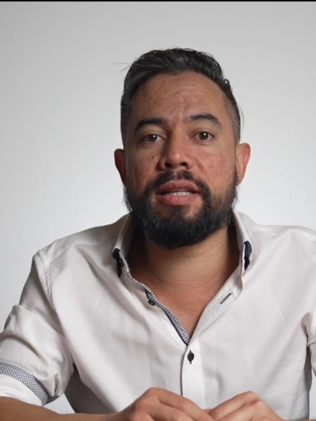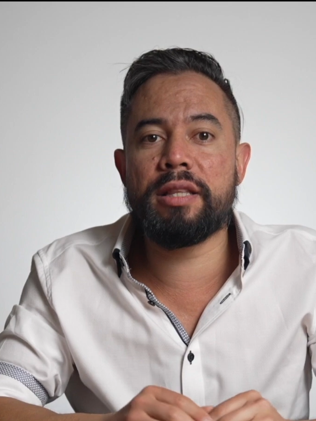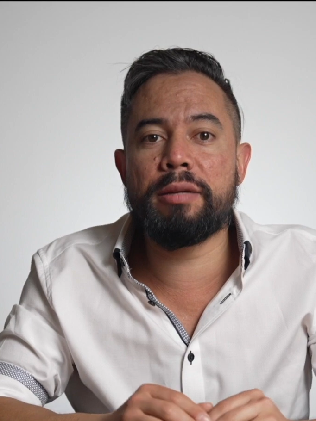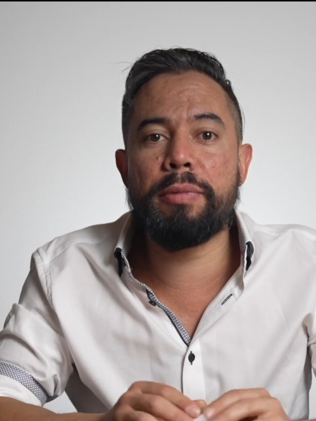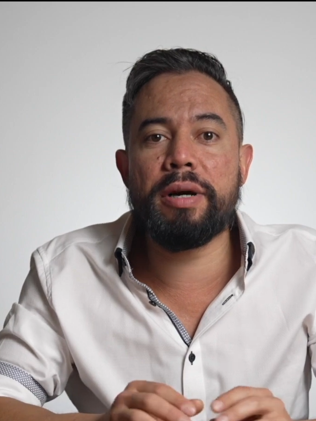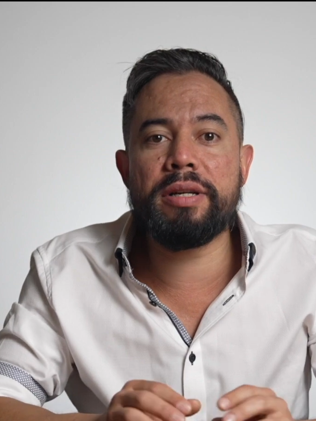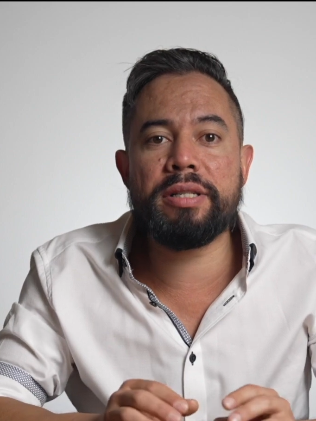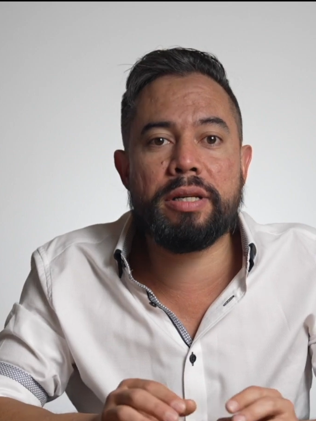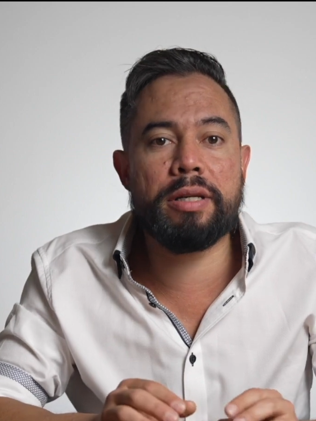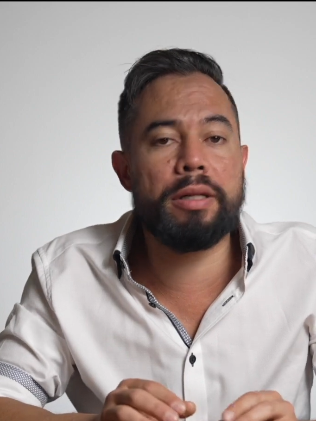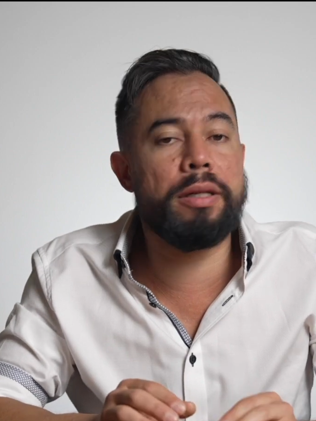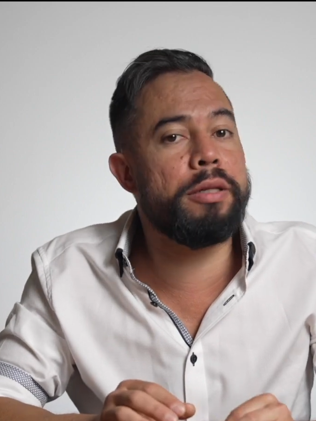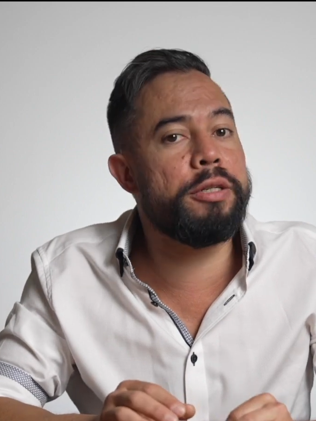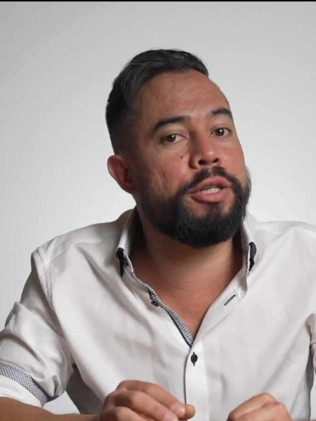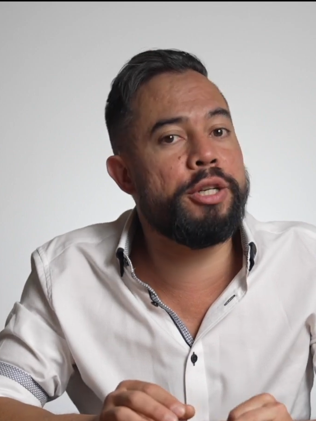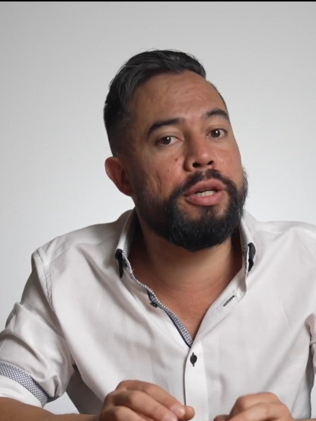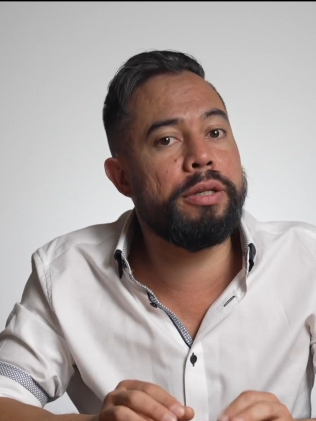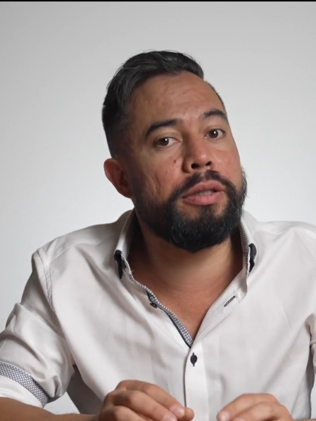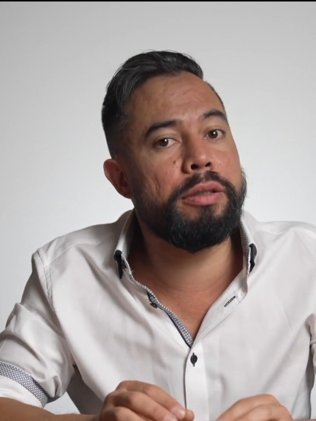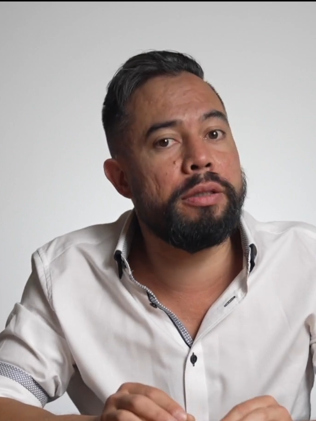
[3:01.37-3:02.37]
the
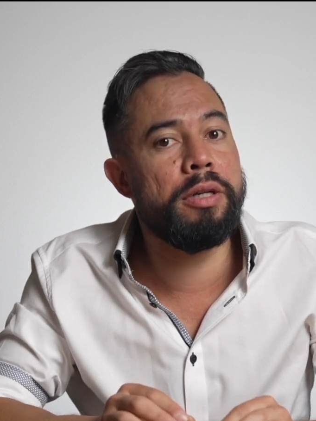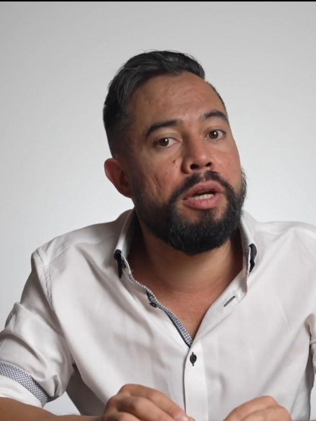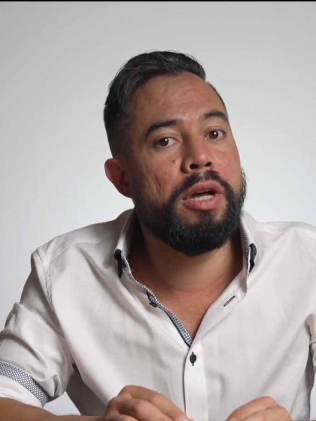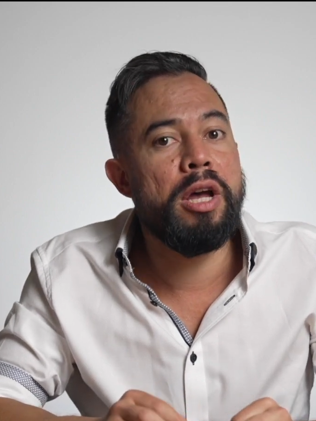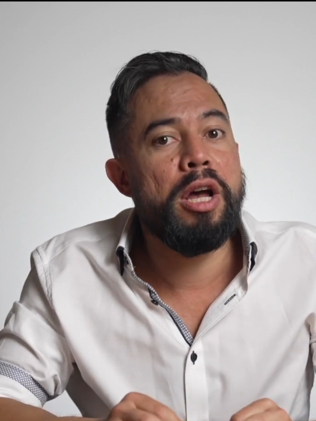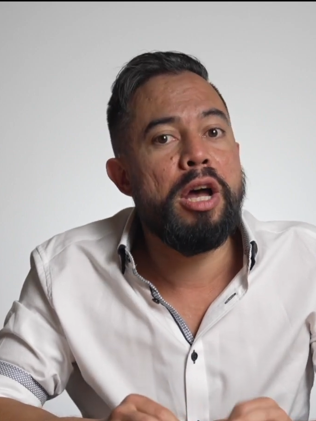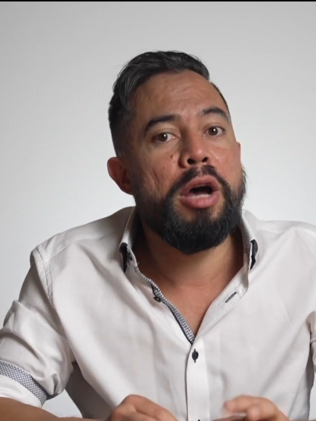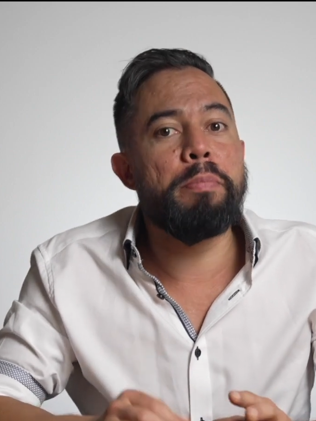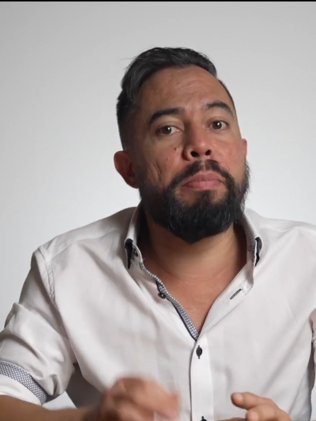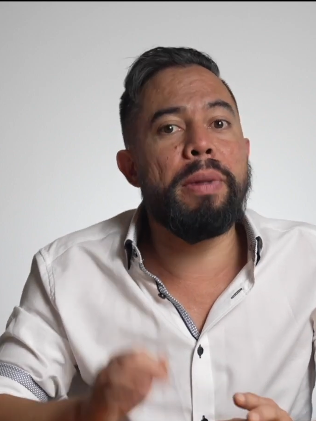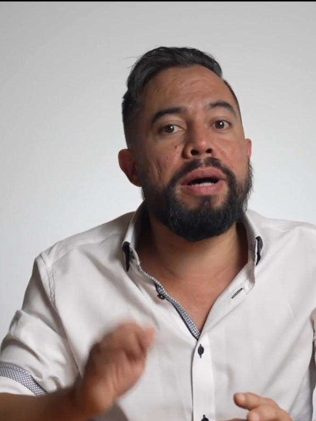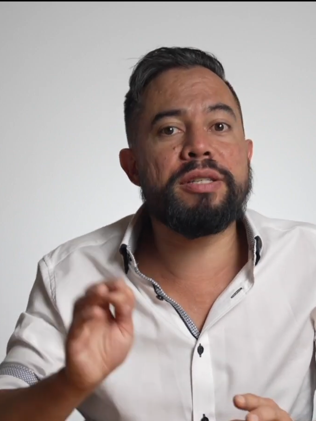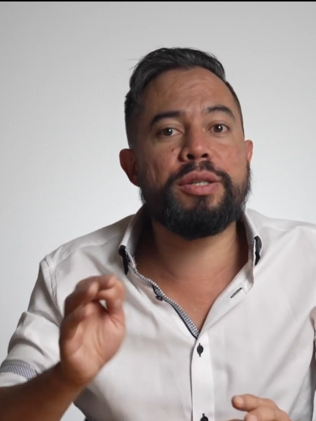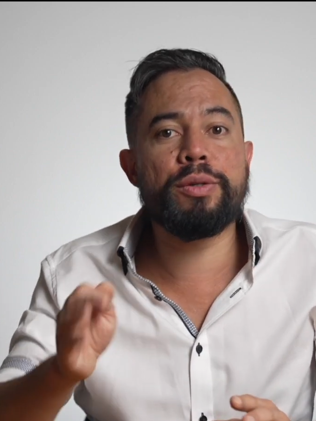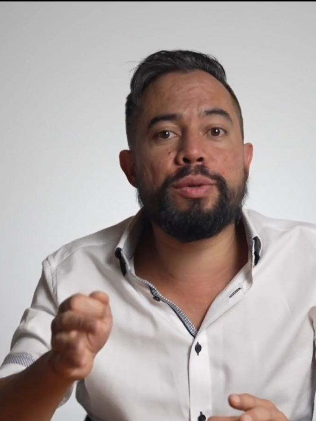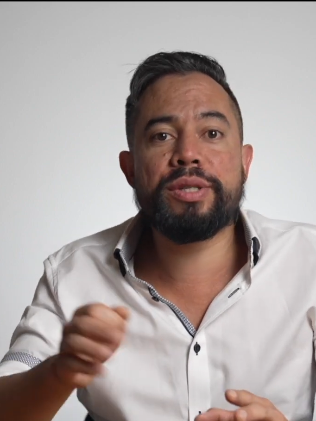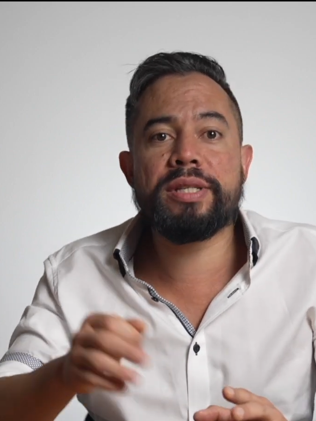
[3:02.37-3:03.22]
musculature, muscles